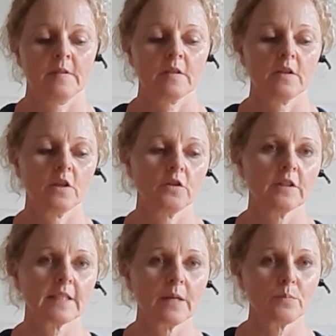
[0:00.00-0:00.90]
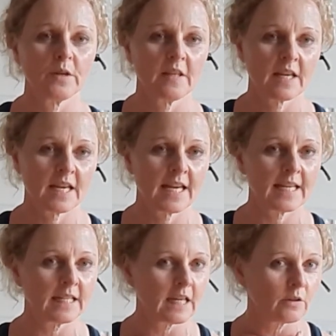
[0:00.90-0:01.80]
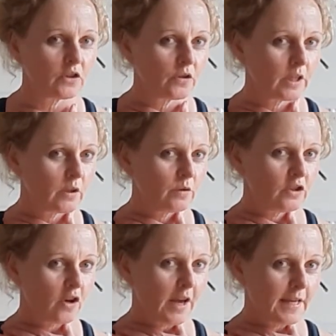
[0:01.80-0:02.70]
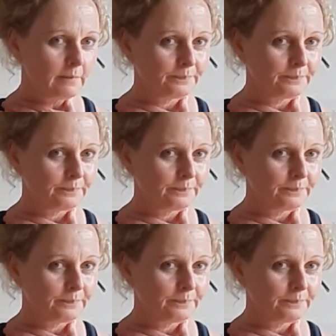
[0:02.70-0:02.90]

So you just keep breathing in and out doing Ujjayi,